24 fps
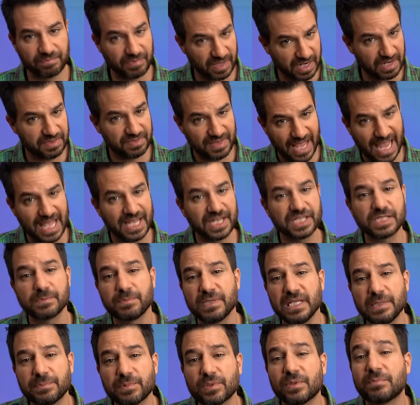and that his
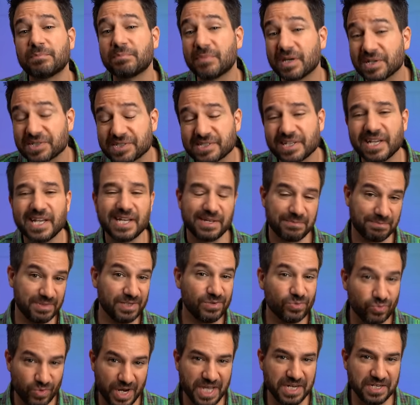people must be
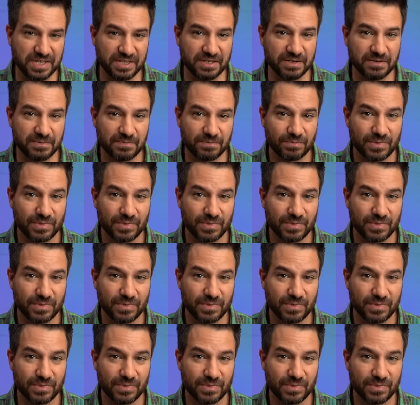ready.